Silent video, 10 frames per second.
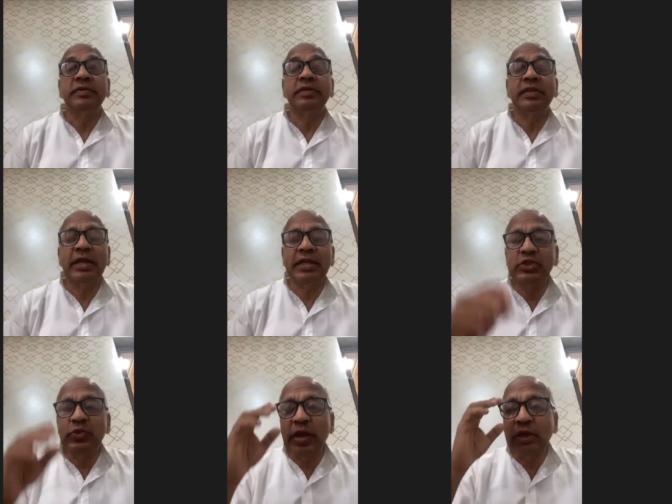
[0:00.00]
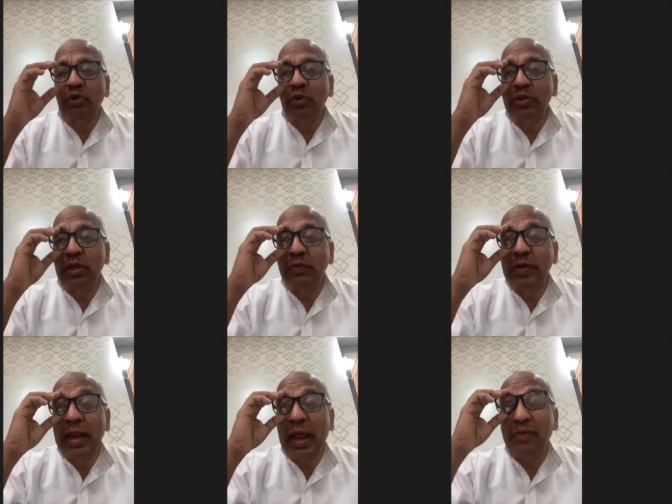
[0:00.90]
That is why Gurudev
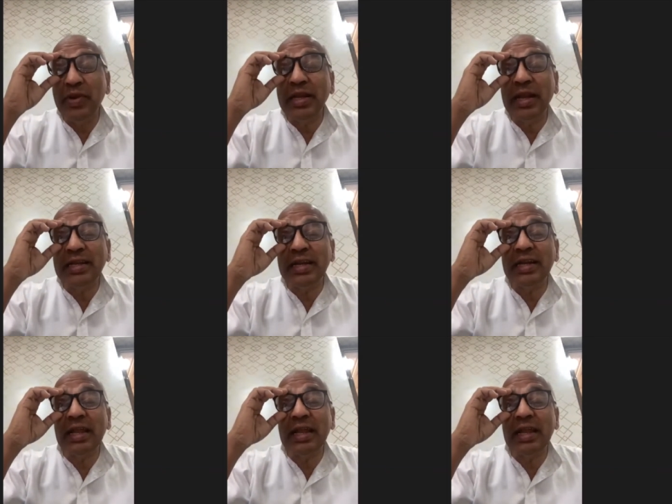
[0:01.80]
gravitated